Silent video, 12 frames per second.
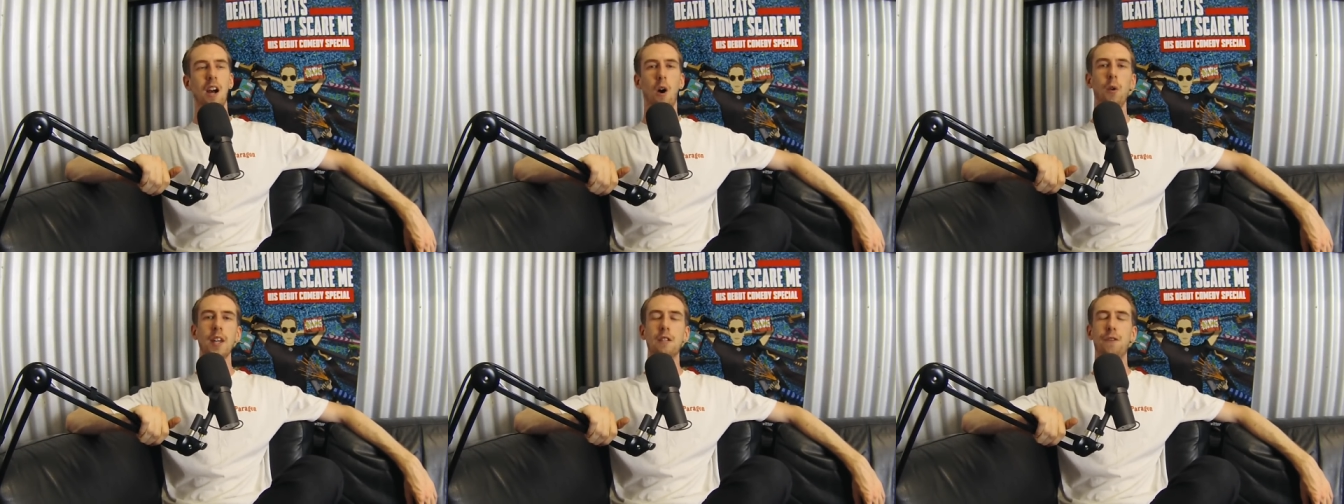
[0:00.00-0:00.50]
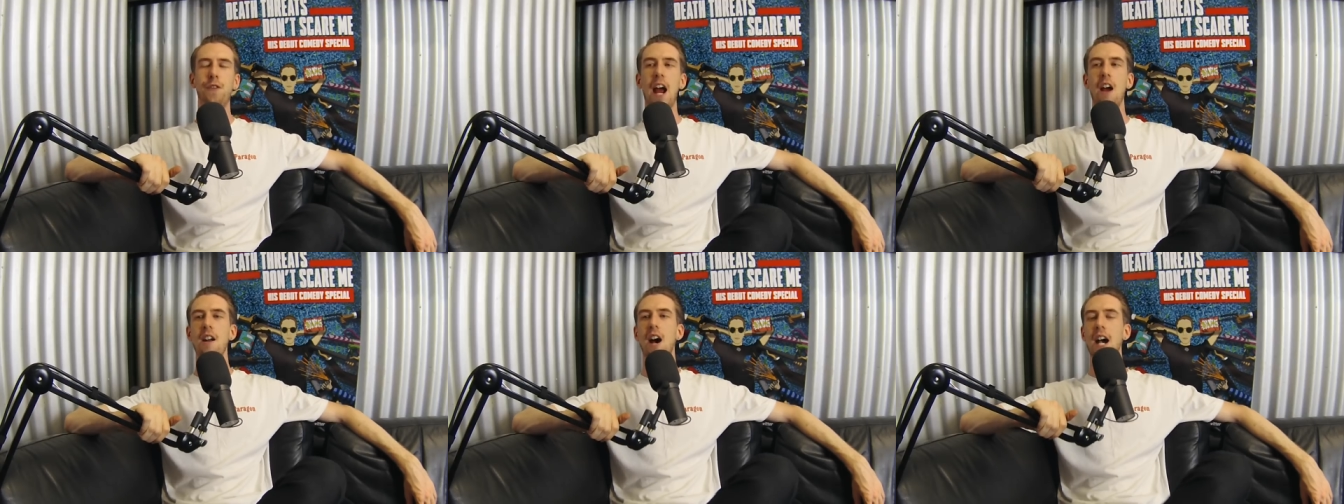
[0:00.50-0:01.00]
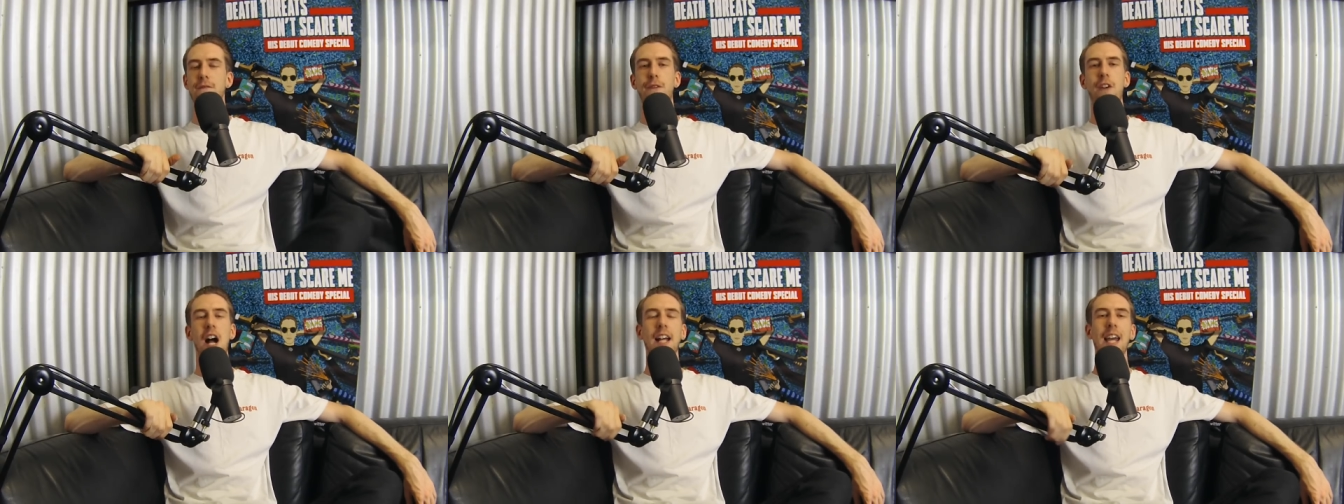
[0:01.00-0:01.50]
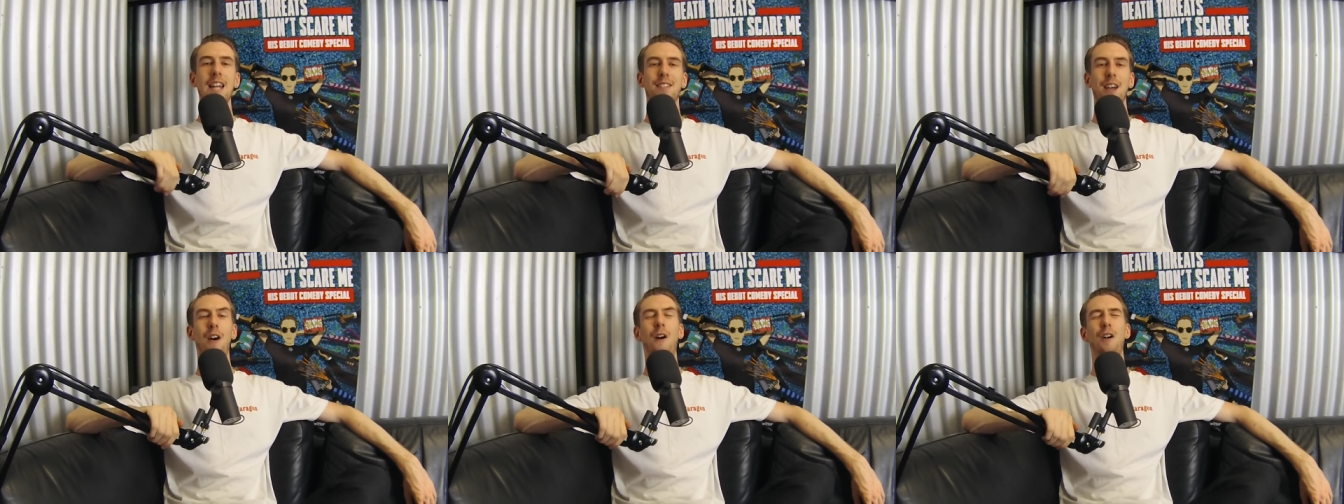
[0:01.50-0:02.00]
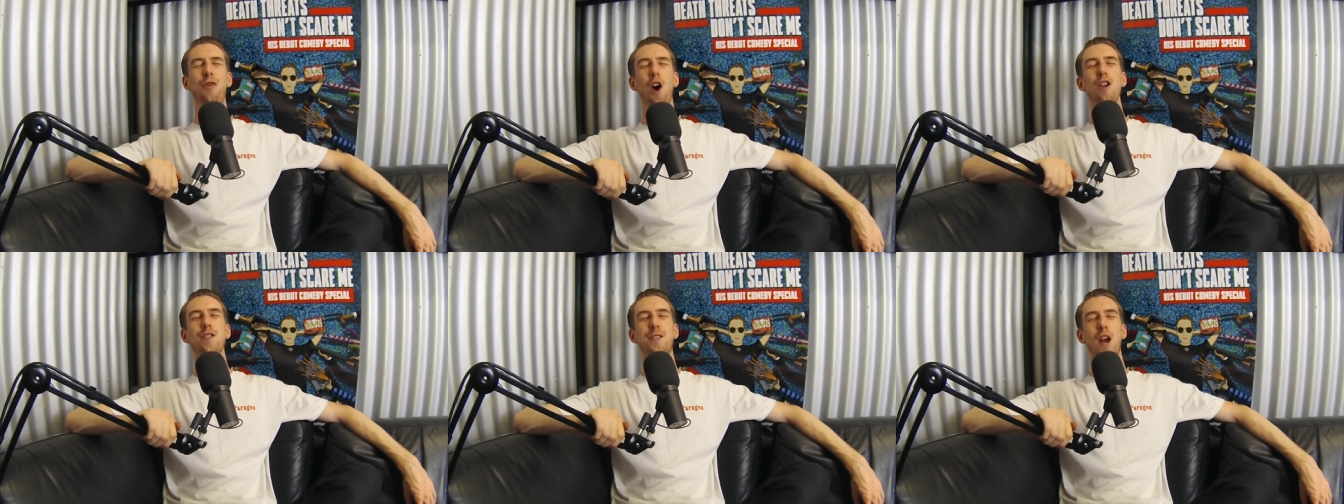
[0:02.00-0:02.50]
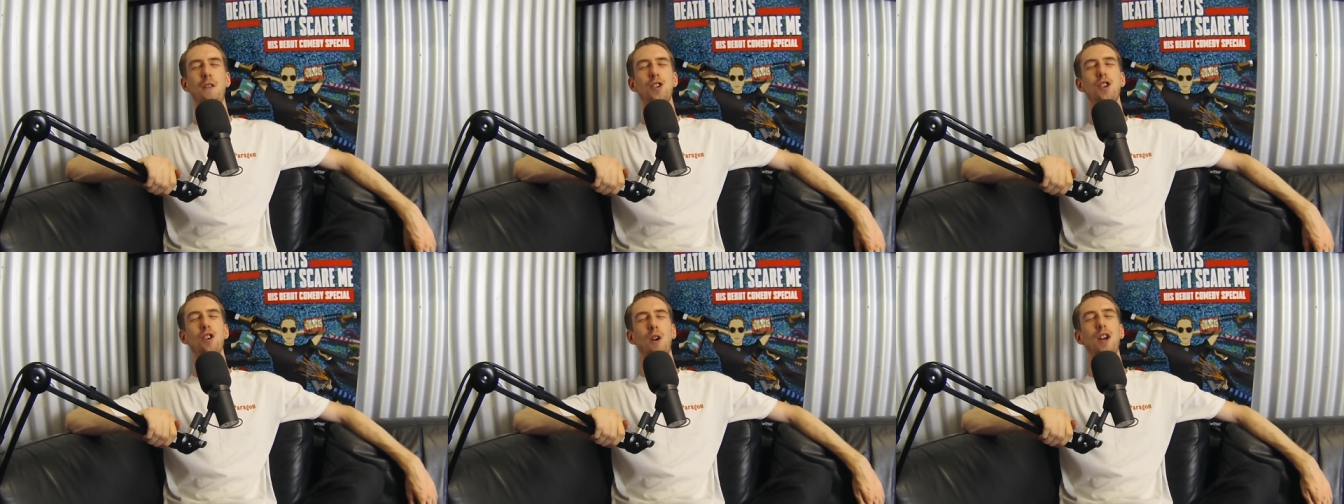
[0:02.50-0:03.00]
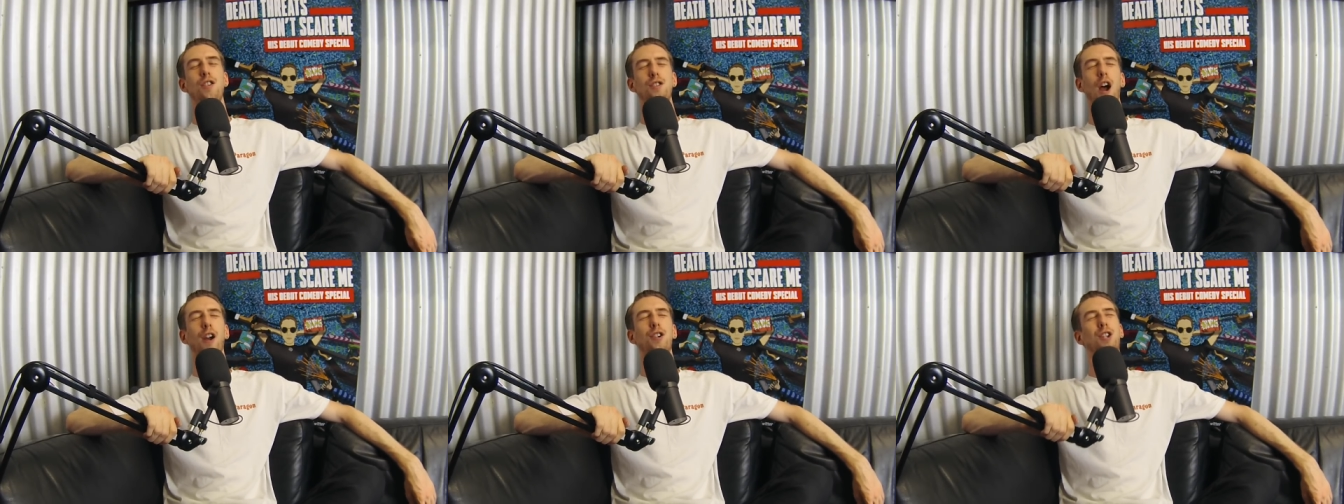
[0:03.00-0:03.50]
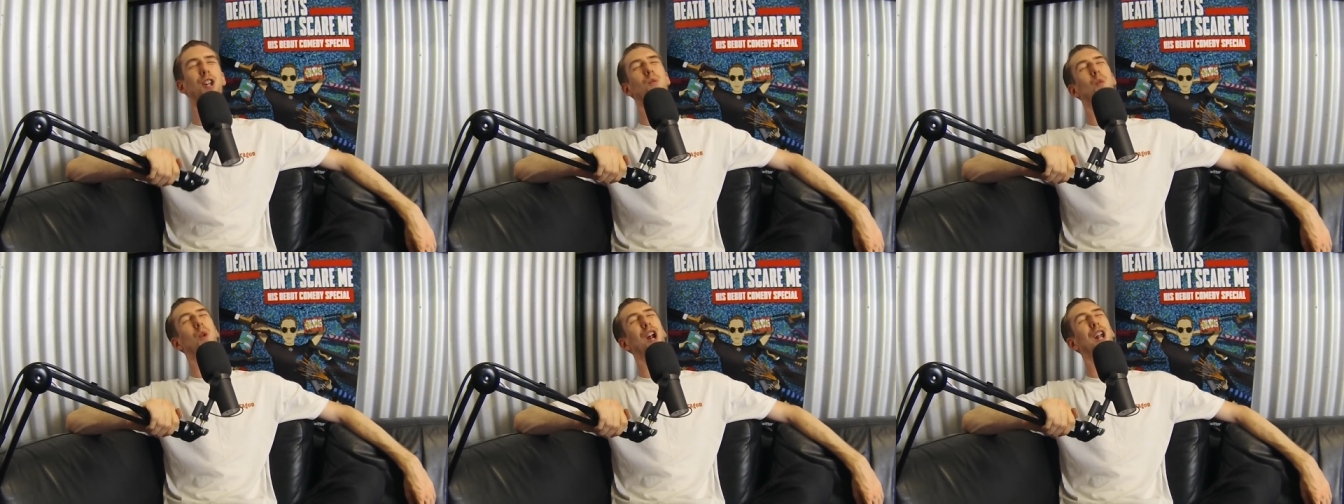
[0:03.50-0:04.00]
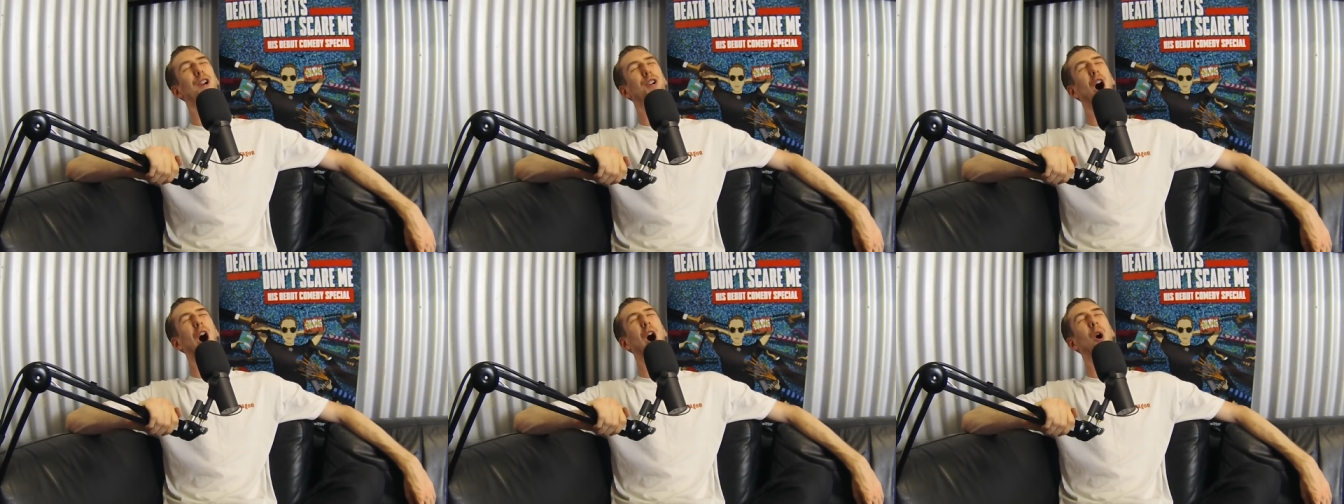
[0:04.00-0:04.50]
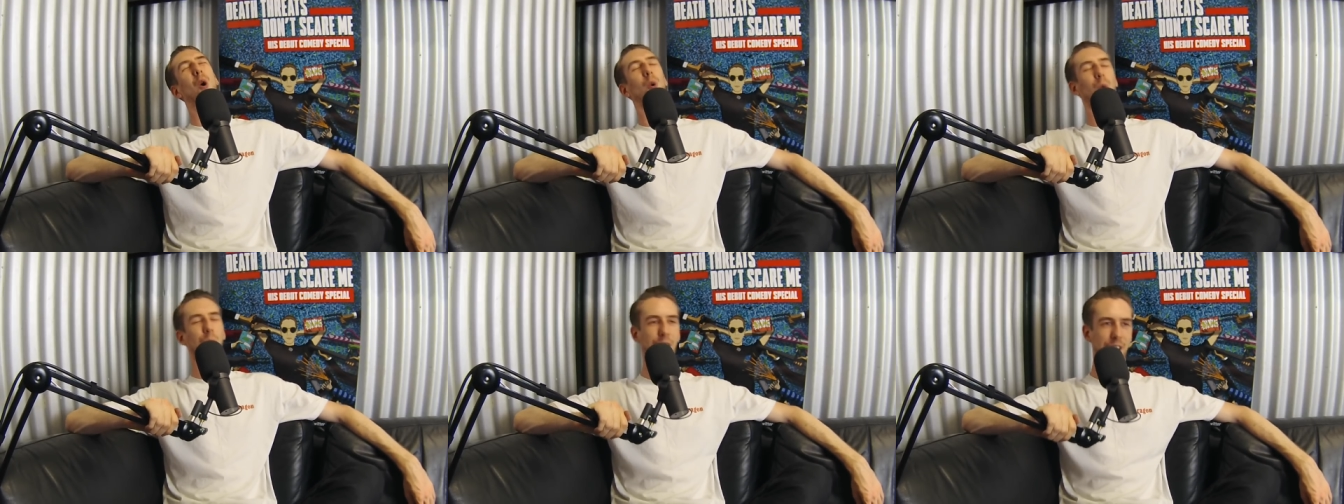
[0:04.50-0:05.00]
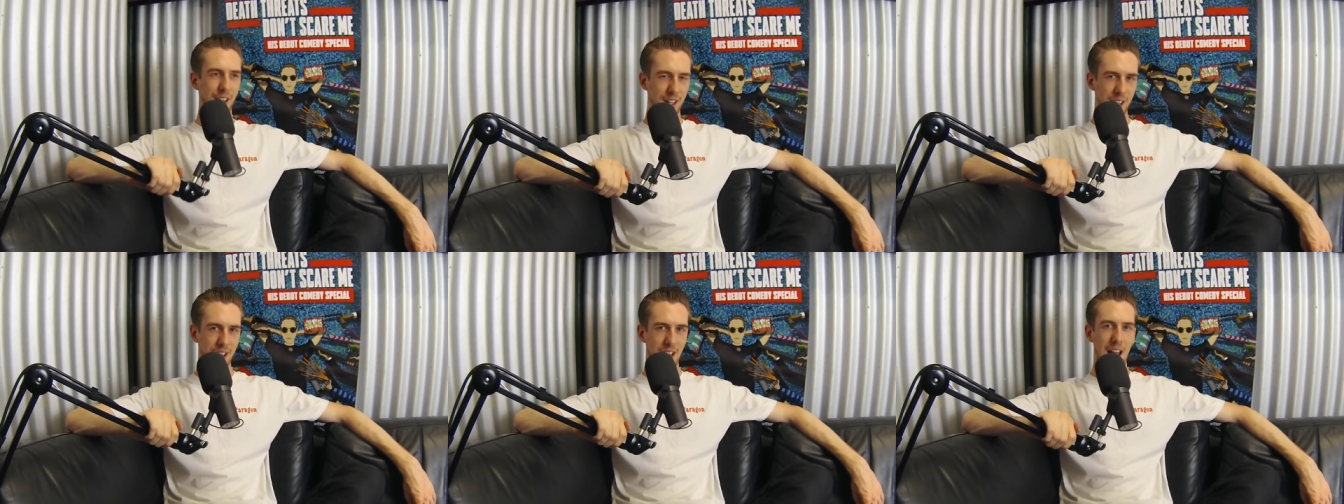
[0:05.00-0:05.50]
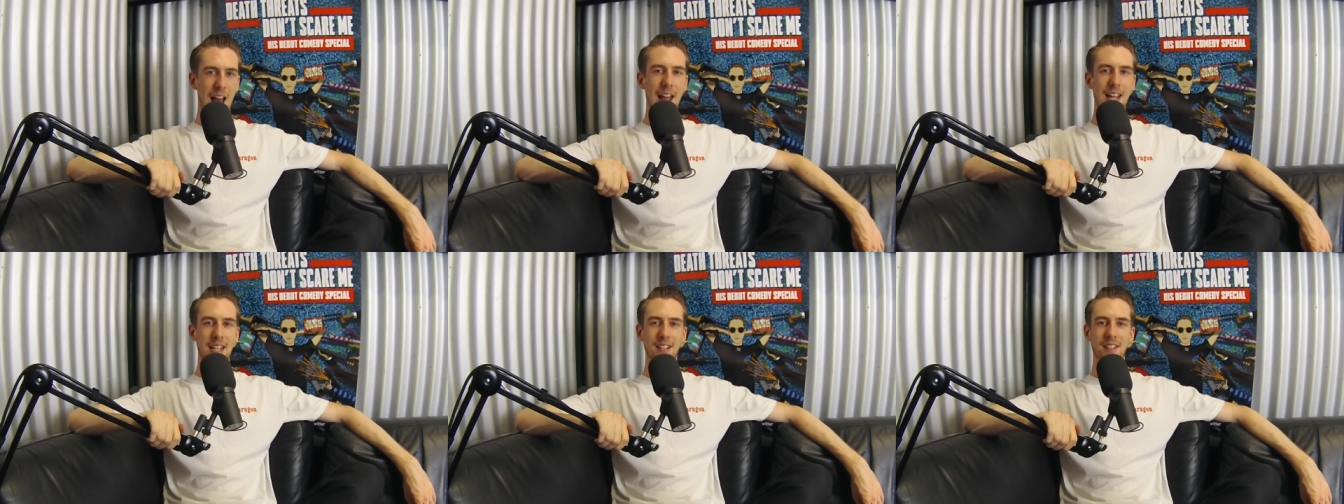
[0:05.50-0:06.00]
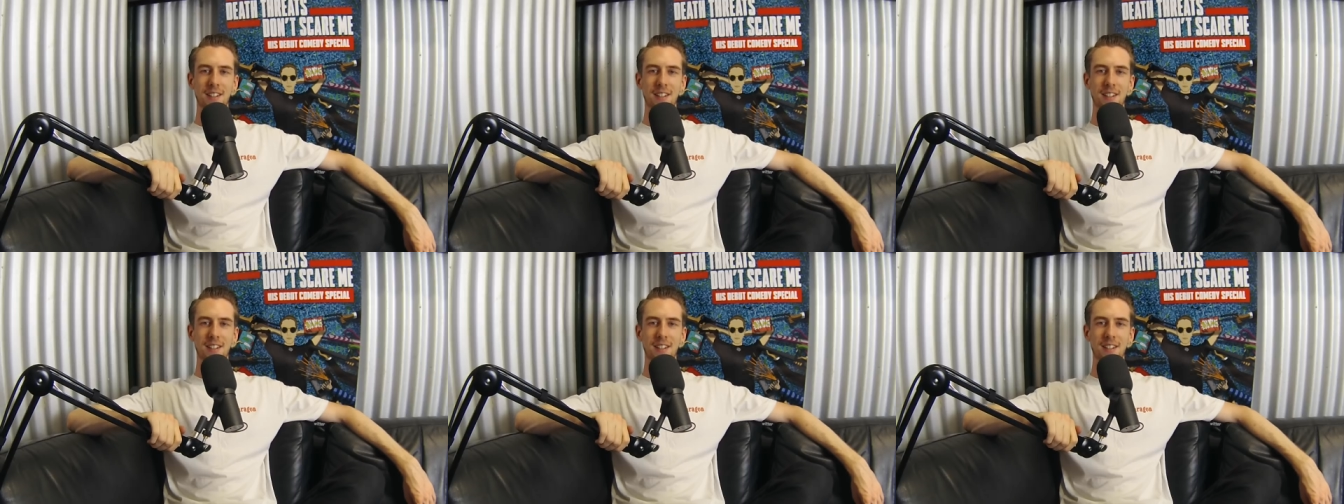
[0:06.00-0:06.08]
all these Fahrenheit fuckheads go, oh, 37 degrees is actually really cold. Hey,